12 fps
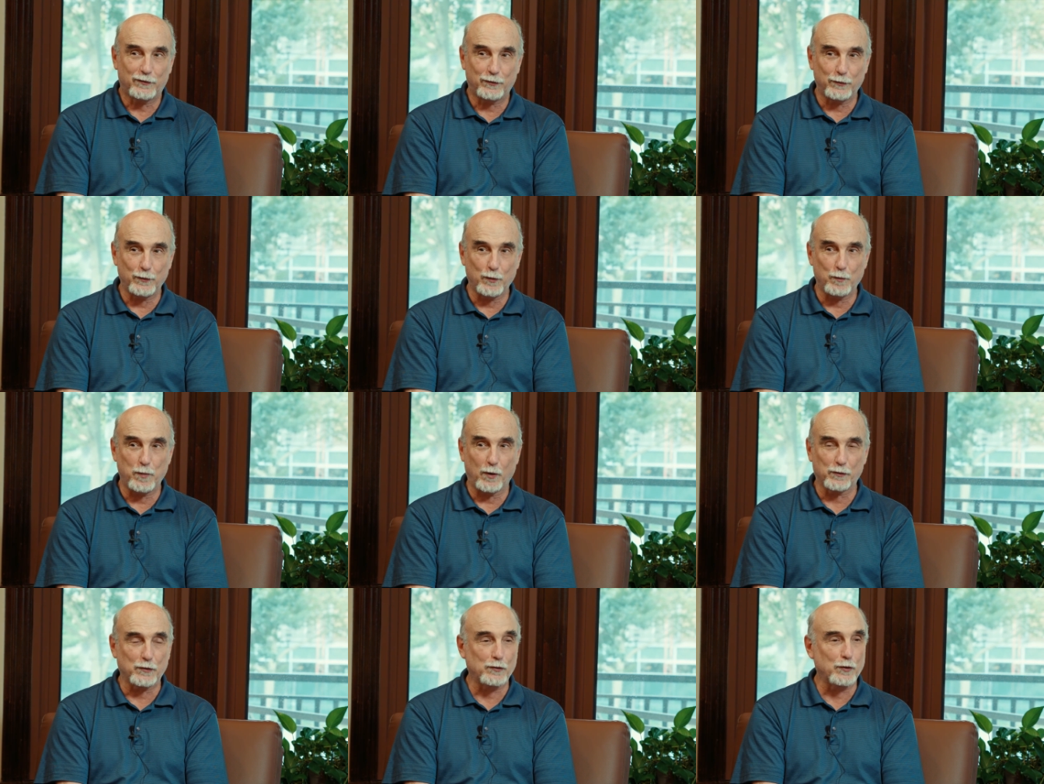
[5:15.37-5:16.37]
to
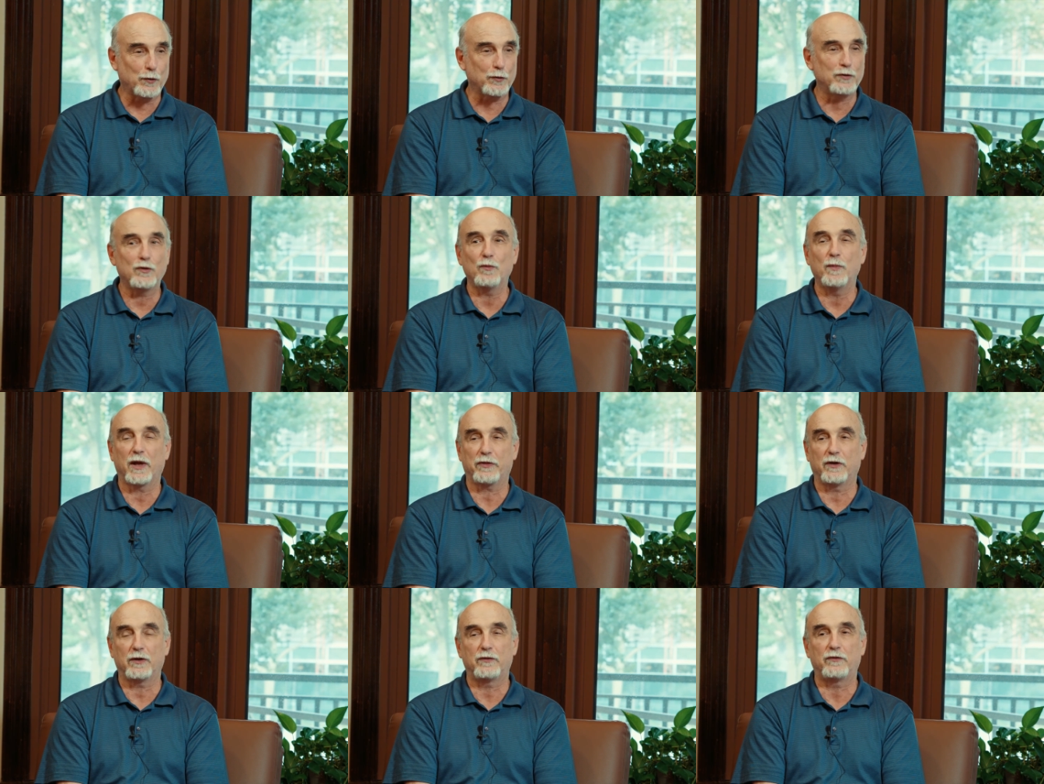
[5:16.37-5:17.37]
both learn new
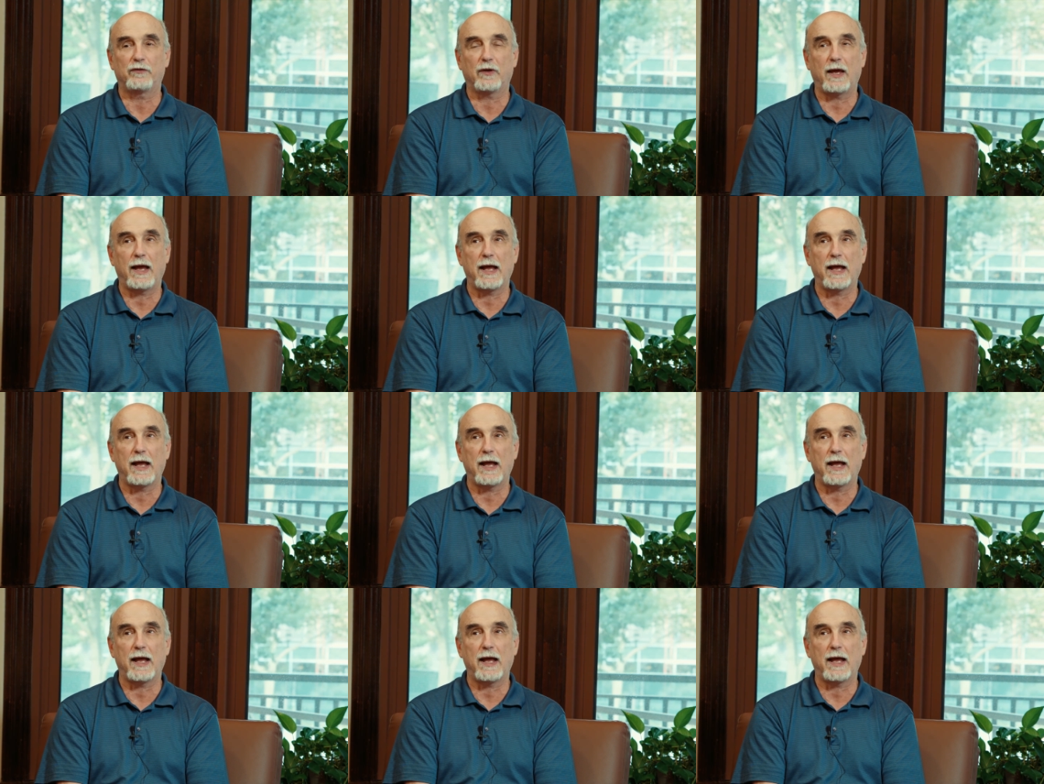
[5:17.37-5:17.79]
methods